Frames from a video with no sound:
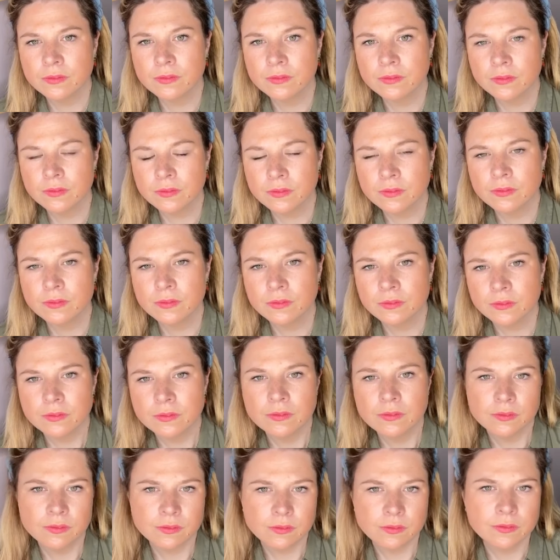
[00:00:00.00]

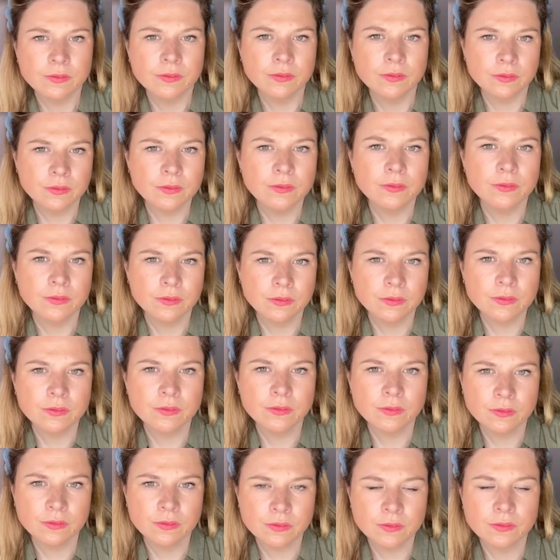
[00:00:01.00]

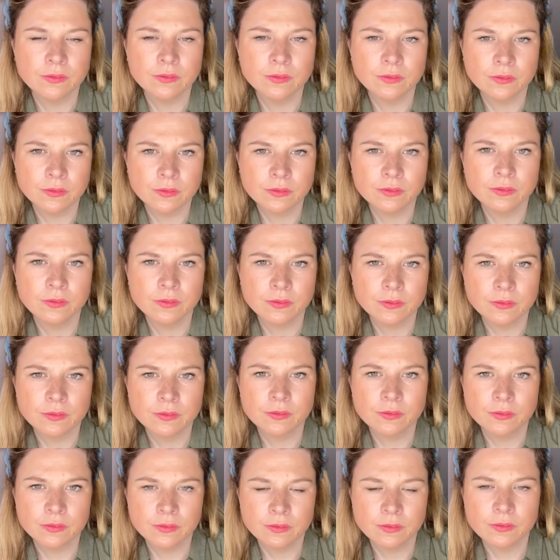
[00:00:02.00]

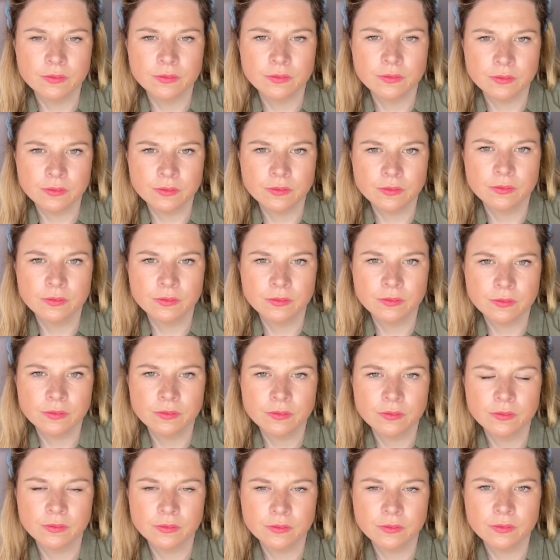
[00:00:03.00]

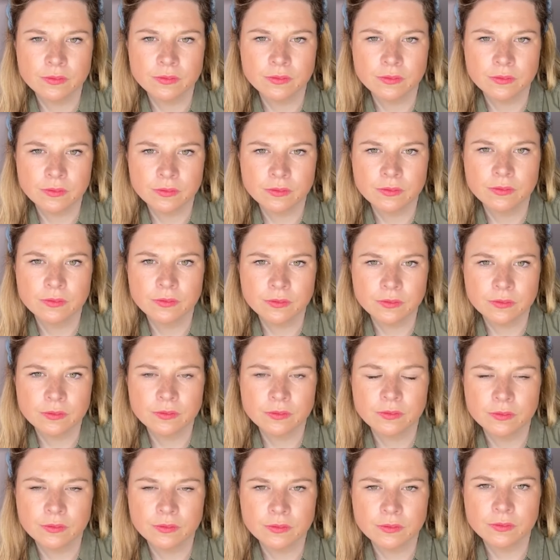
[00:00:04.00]

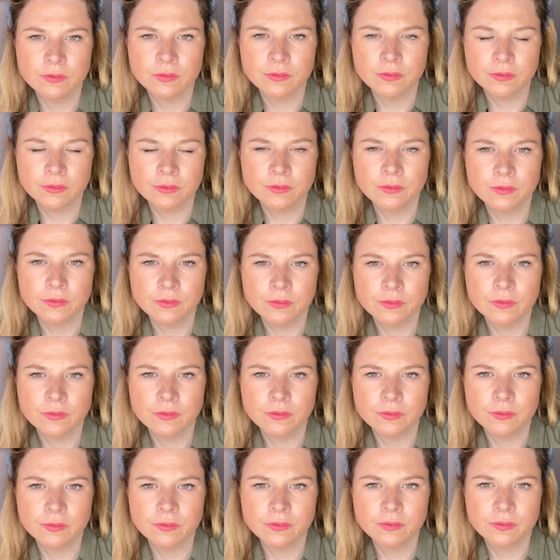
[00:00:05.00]

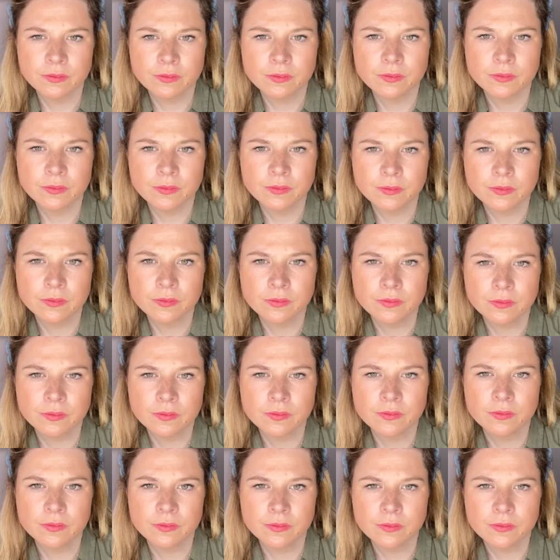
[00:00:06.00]

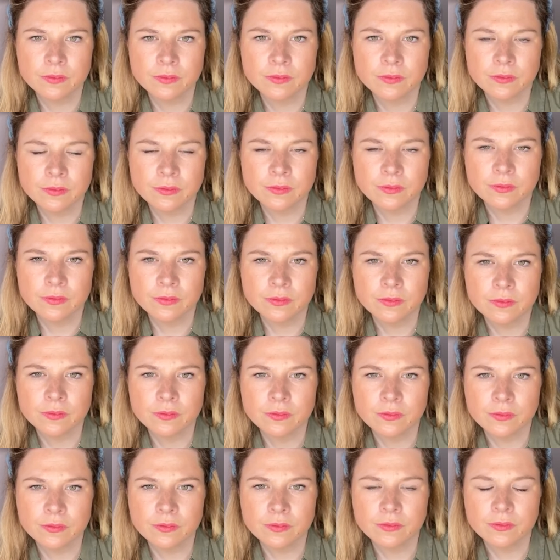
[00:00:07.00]
This person isn't speaking.